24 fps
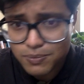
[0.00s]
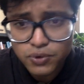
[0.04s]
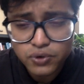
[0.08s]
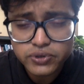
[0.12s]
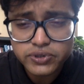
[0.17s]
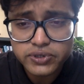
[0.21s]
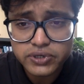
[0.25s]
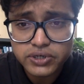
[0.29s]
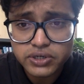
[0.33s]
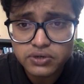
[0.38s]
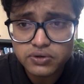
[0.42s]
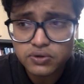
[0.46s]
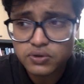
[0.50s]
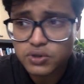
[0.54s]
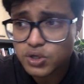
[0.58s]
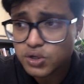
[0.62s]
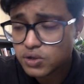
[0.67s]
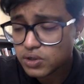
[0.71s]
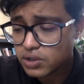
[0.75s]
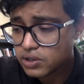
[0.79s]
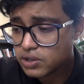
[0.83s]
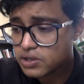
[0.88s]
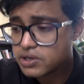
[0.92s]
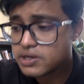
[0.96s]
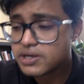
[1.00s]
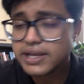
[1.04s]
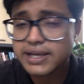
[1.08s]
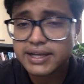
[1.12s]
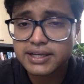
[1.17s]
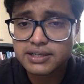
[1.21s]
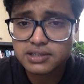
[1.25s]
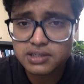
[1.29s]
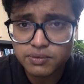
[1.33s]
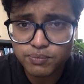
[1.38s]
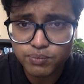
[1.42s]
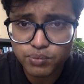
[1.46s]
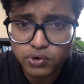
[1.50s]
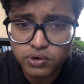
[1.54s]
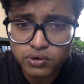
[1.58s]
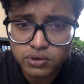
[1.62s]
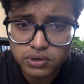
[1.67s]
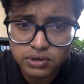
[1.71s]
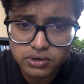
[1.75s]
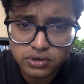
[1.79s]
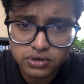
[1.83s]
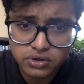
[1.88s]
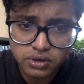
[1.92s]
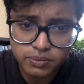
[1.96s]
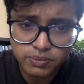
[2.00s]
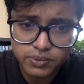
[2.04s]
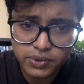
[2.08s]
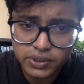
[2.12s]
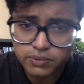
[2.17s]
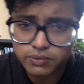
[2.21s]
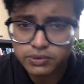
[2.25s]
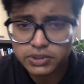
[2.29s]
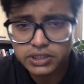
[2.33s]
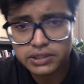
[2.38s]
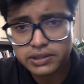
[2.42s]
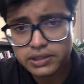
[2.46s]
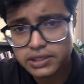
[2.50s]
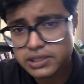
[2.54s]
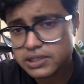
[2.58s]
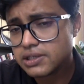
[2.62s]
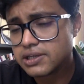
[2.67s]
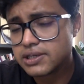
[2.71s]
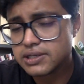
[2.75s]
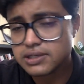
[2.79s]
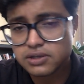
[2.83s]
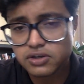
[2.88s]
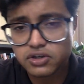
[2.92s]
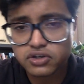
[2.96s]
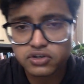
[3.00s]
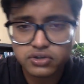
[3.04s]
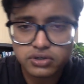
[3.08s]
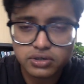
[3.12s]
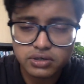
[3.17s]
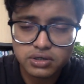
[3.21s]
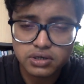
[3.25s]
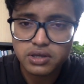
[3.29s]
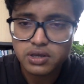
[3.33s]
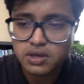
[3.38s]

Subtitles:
proceed to the next important topic within this discussion.